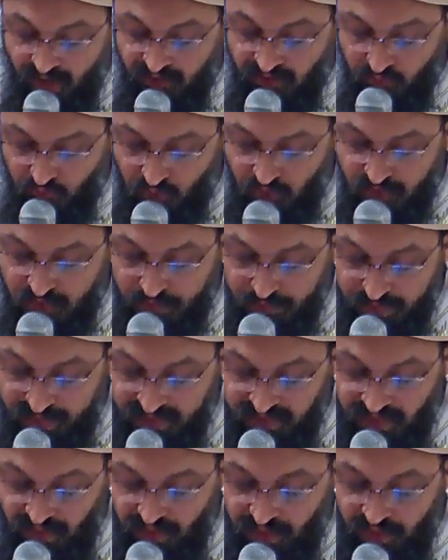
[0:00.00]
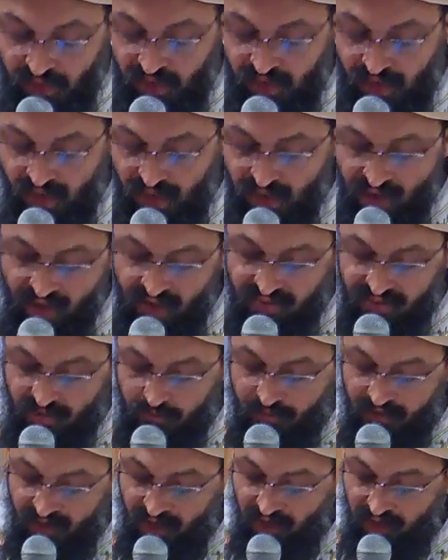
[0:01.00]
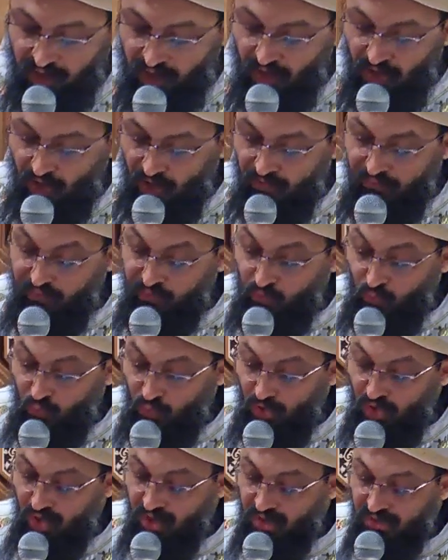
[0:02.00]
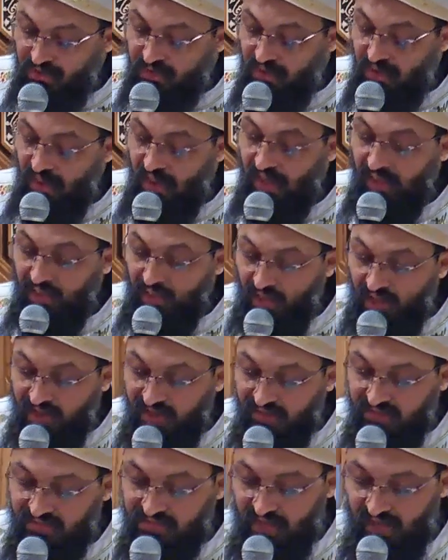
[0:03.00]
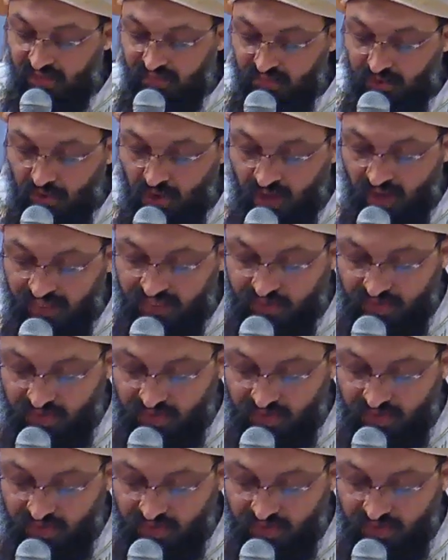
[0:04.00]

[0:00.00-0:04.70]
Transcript: at whose bidding at the beginning of the world light and the other